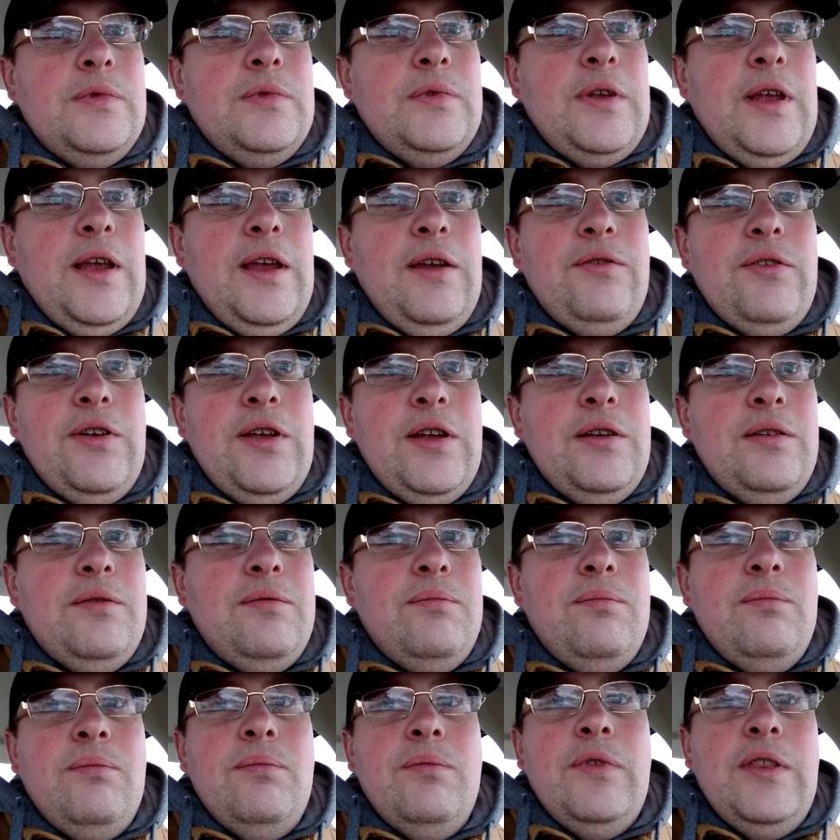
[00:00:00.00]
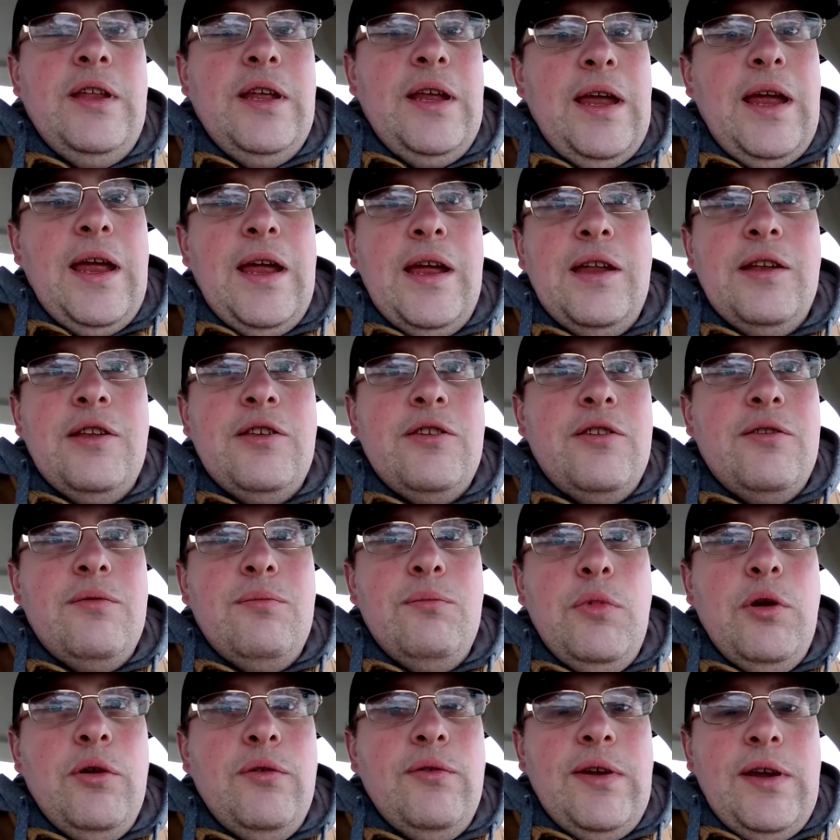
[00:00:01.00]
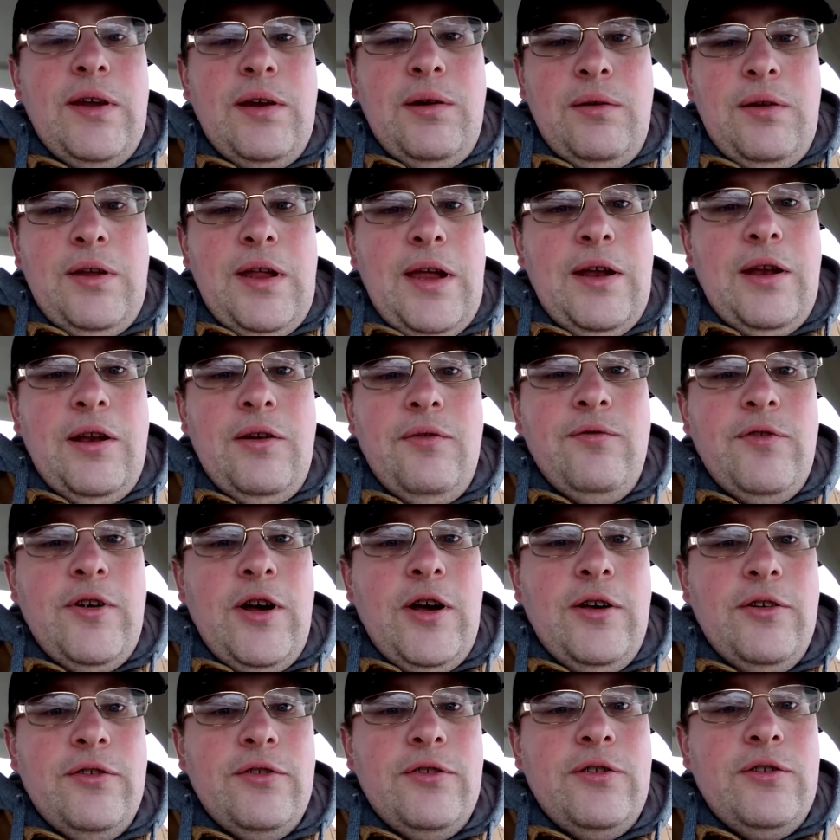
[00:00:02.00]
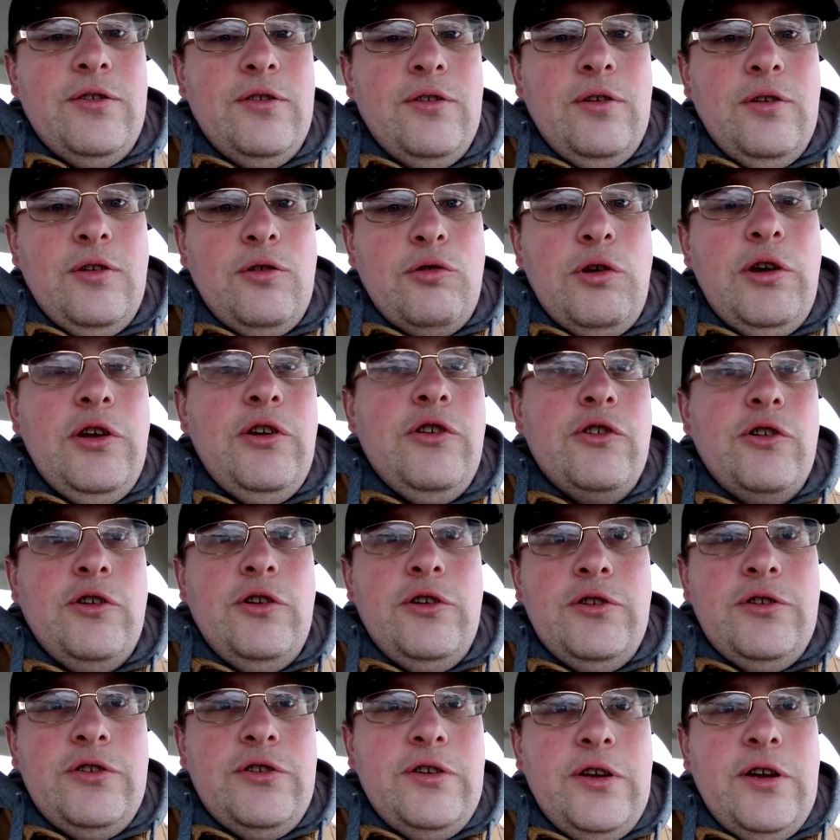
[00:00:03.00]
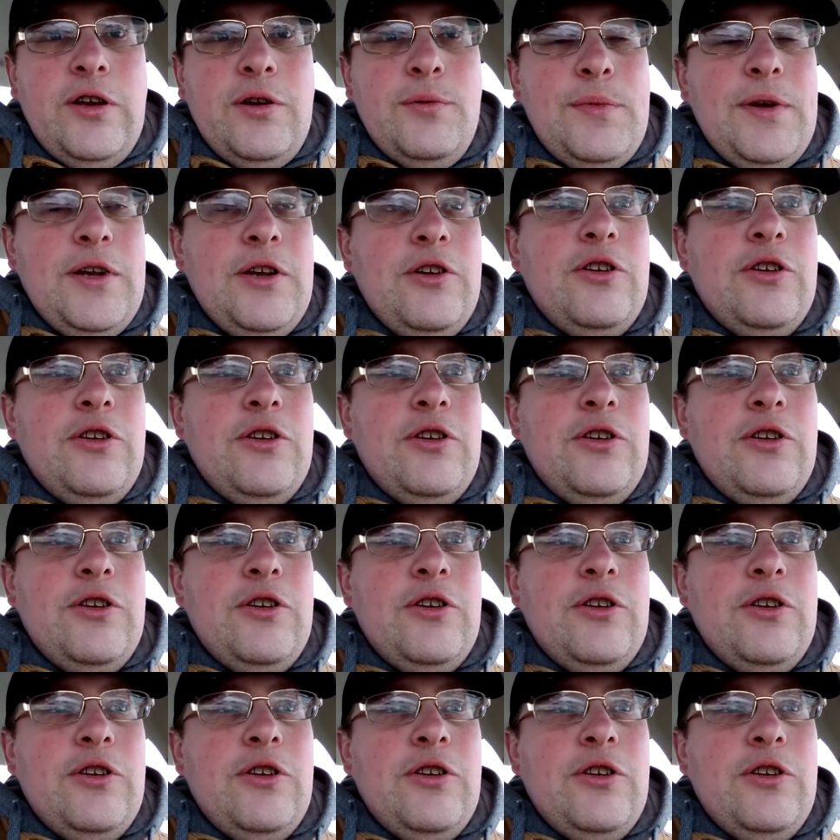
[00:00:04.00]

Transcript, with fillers: even the ant movie that involves creatures. You know, I mean,